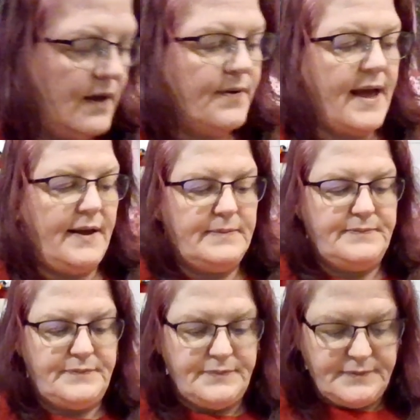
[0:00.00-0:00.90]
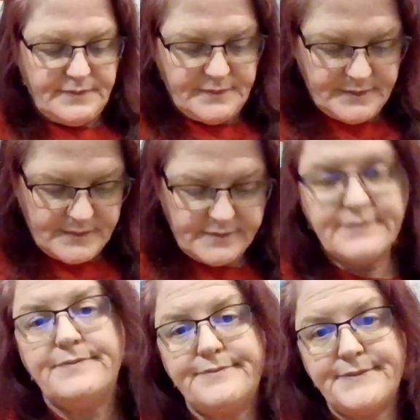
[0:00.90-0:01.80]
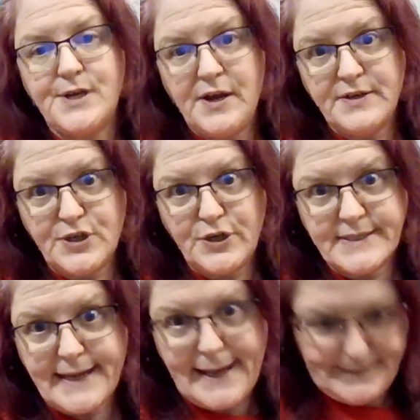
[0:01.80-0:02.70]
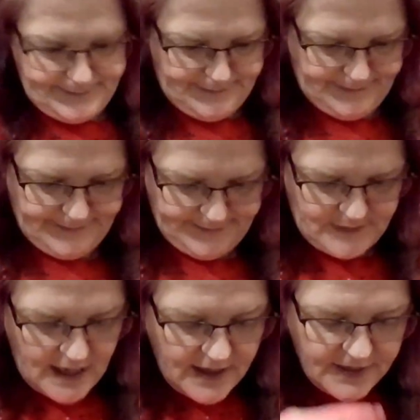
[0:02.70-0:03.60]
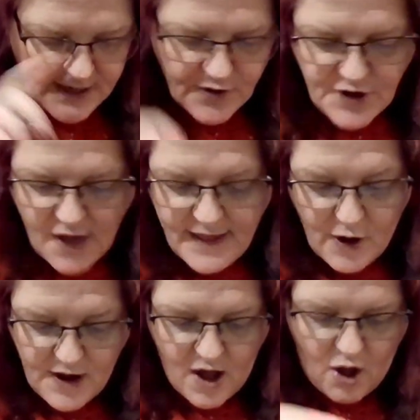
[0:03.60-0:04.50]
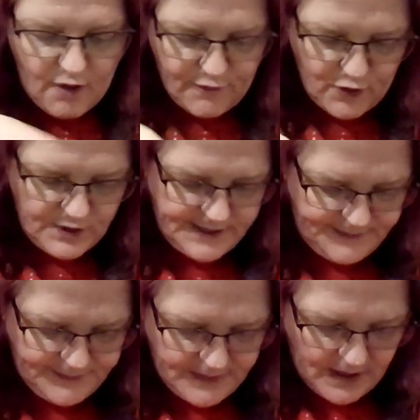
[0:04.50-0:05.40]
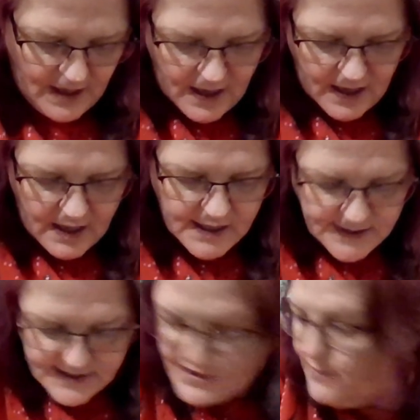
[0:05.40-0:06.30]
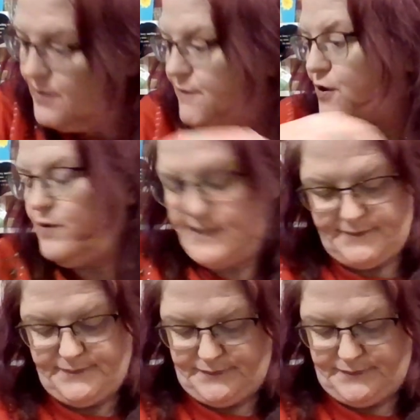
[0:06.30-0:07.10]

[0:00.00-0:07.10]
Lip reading: Okay. So here's the hooks I got. They are not all furls. So I'll start with the furls.